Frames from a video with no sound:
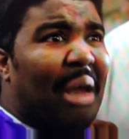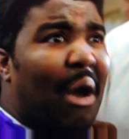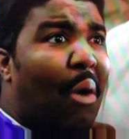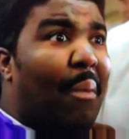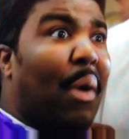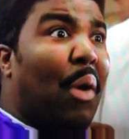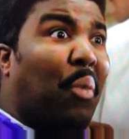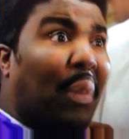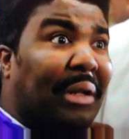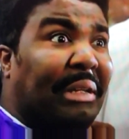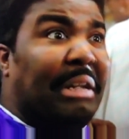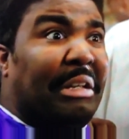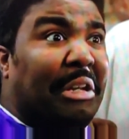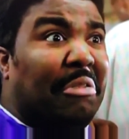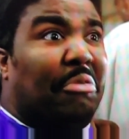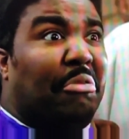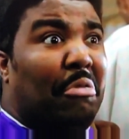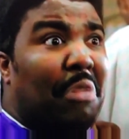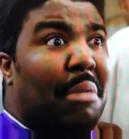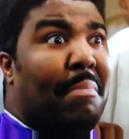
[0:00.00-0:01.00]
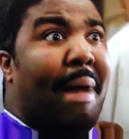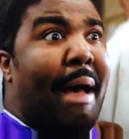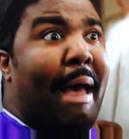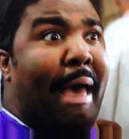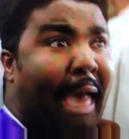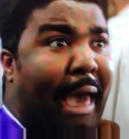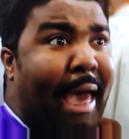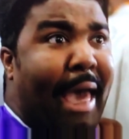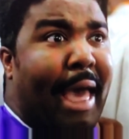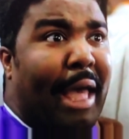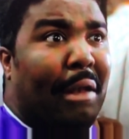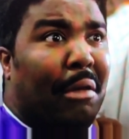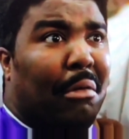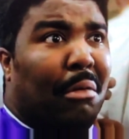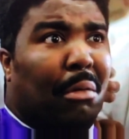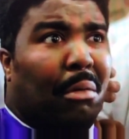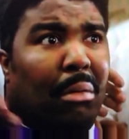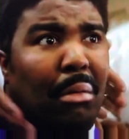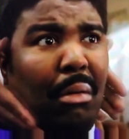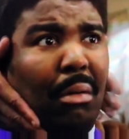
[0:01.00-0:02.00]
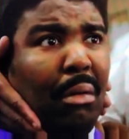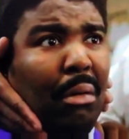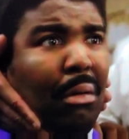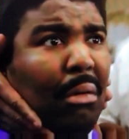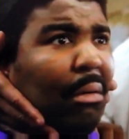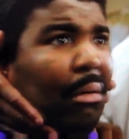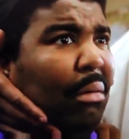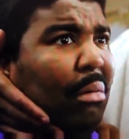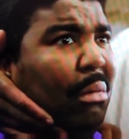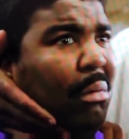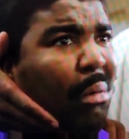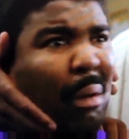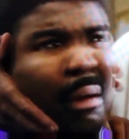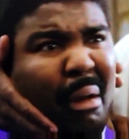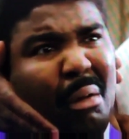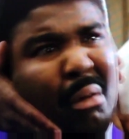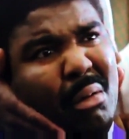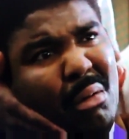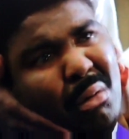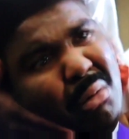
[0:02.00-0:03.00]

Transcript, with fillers: Yo, man, what did you do to my head? No, you gotta hold your head at the